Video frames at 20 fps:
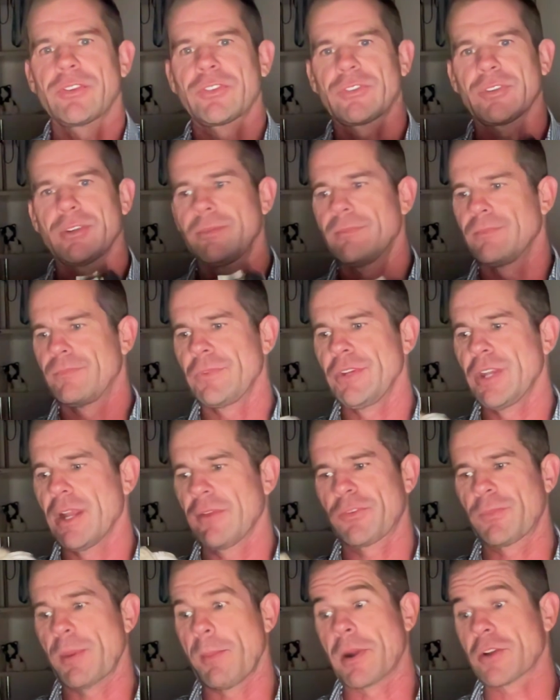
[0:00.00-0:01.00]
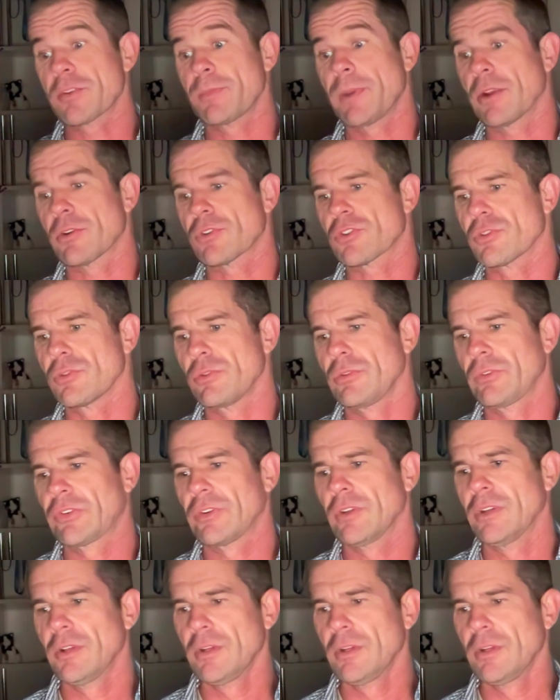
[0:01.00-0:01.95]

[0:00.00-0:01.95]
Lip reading: So you don't spend much money on shoes.